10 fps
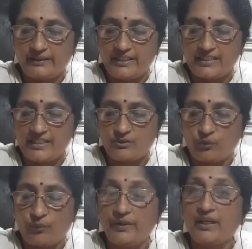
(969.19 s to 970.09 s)
This is
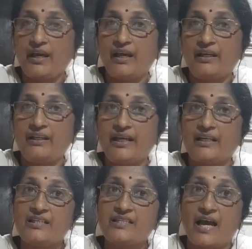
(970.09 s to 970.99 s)
Phoebe Cary,
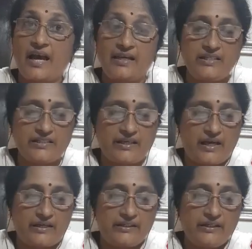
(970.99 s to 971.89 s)
that is Alice
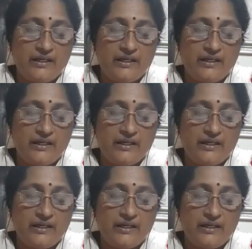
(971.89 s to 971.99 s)
Cary.